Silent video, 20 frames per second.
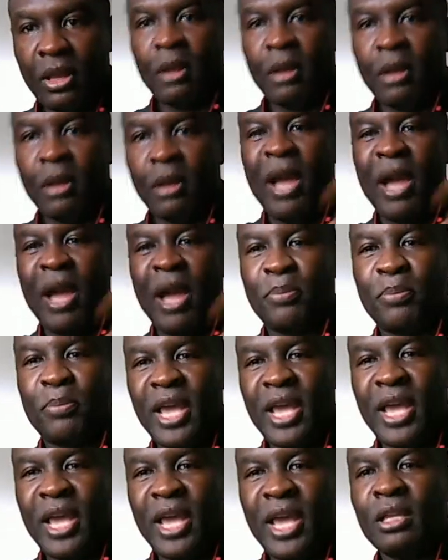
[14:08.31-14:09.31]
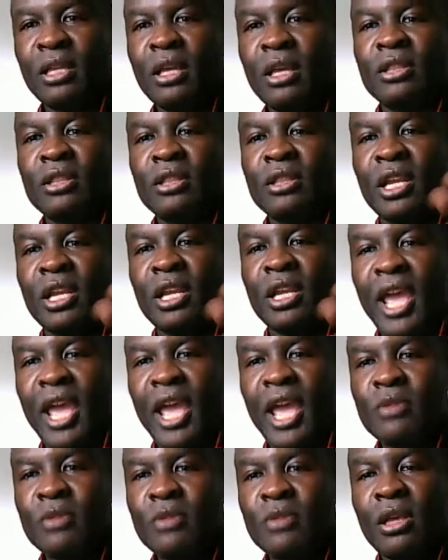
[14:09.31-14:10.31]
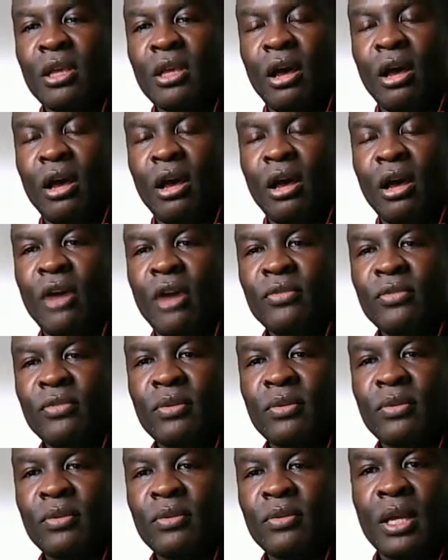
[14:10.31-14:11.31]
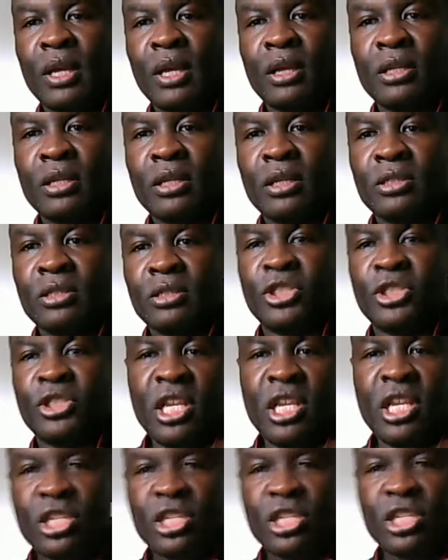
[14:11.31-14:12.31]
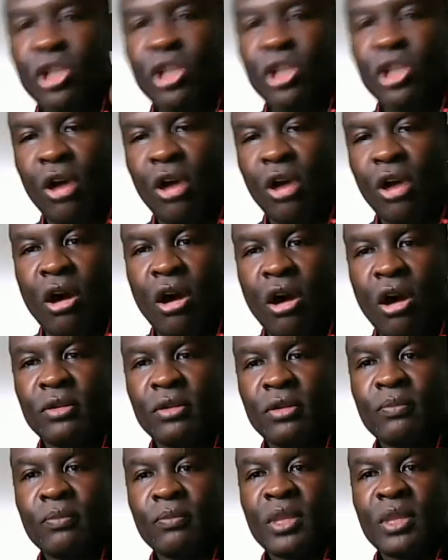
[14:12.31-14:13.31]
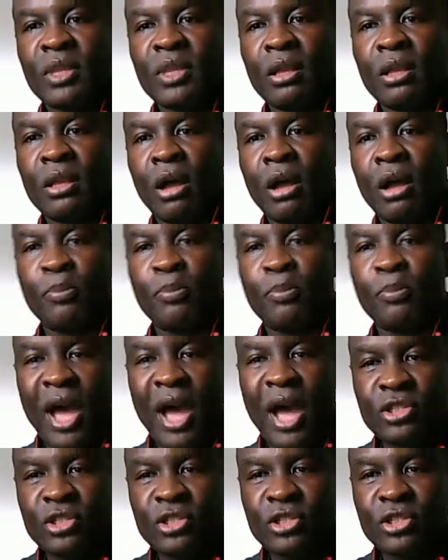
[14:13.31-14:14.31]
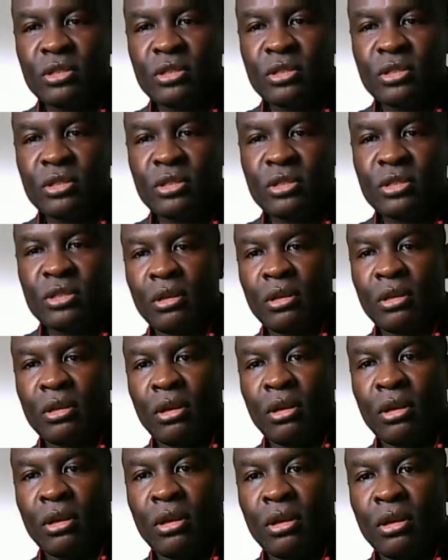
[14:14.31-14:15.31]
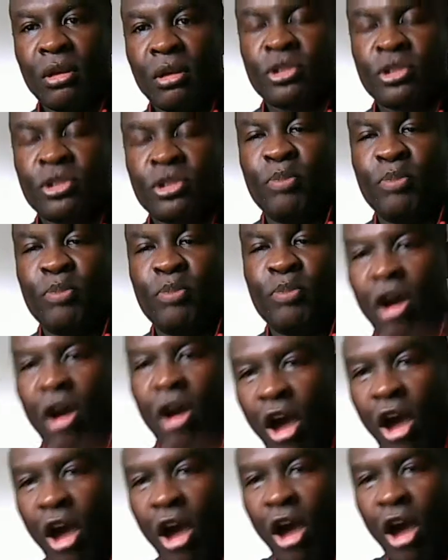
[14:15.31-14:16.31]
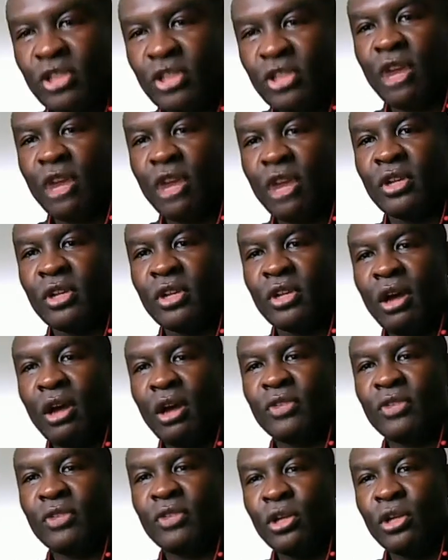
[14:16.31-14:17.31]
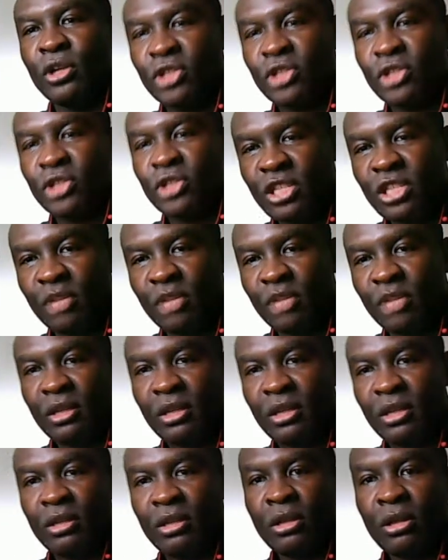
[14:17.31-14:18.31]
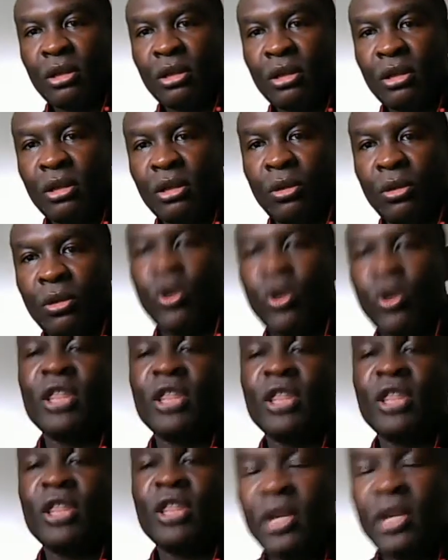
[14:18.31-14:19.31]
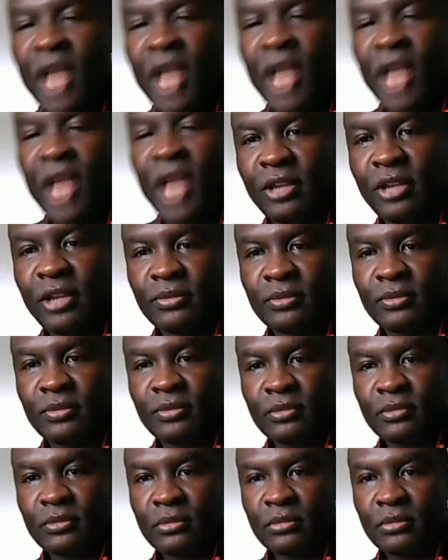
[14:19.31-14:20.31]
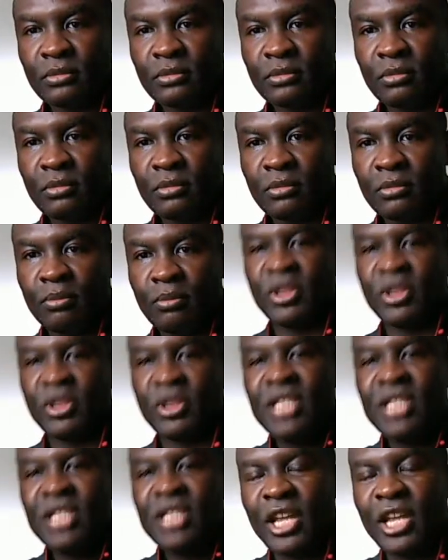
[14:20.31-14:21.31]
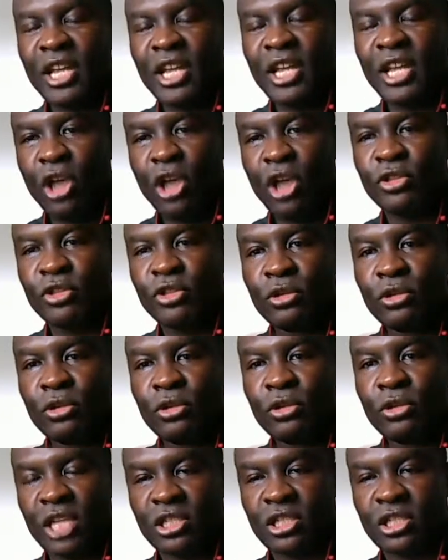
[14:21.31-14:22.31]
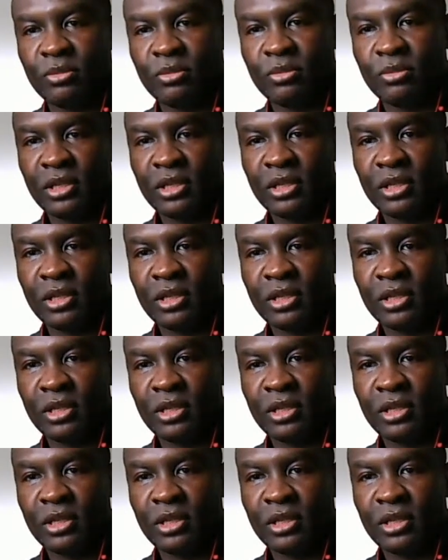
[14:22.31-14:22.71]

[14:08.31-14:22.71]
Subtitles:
by placing the names of Jesus' so-called apostles to be the authors of the New Testament when they were not. But that's how they sold the New Testament.